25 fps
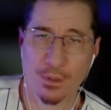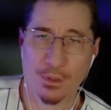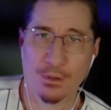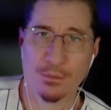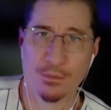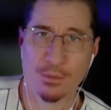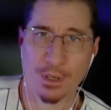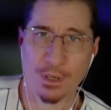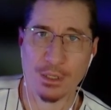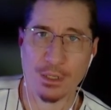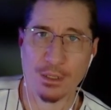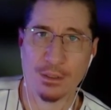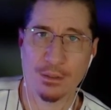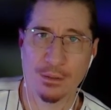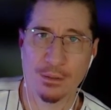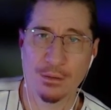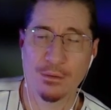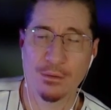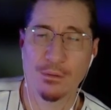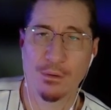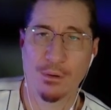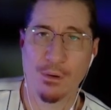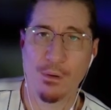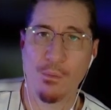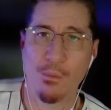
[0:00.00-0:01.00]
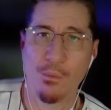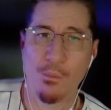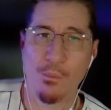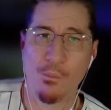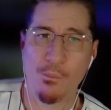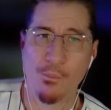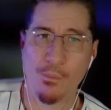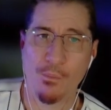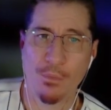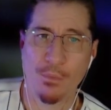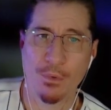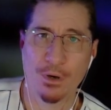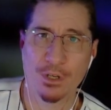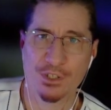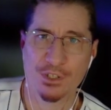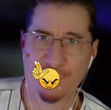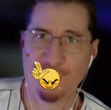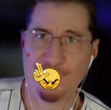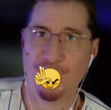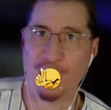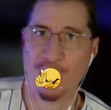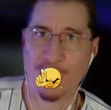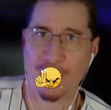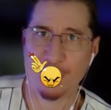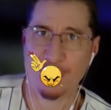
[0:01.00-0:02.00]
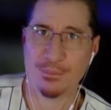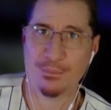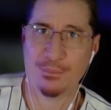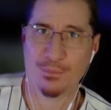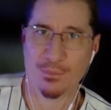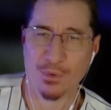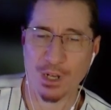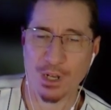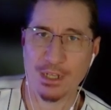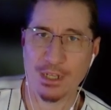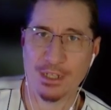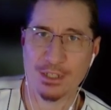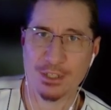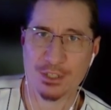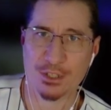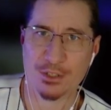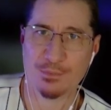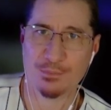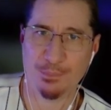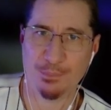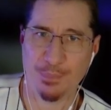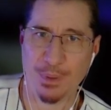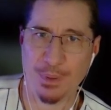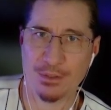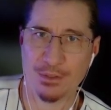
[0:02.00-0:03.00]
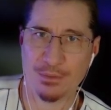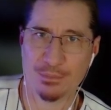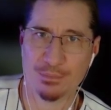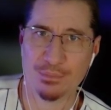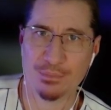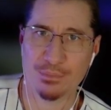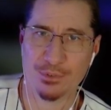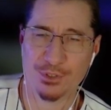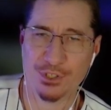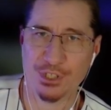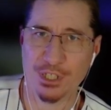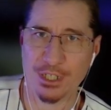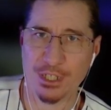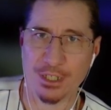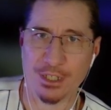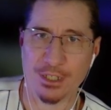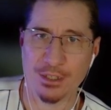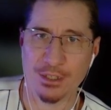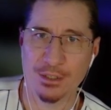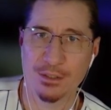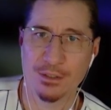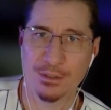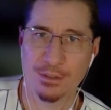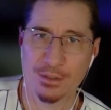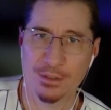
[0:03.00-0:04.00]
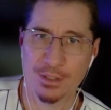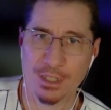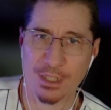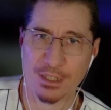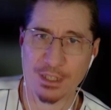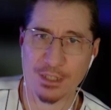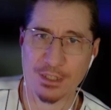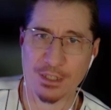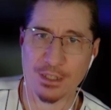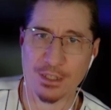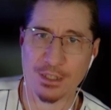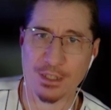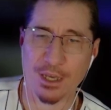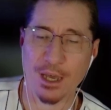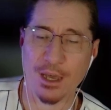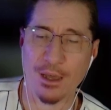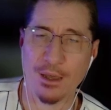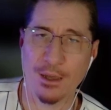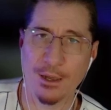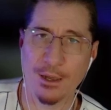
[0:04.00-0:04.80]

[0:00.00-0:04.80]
right? Huh. It's fucking right. It's shitty that they did that.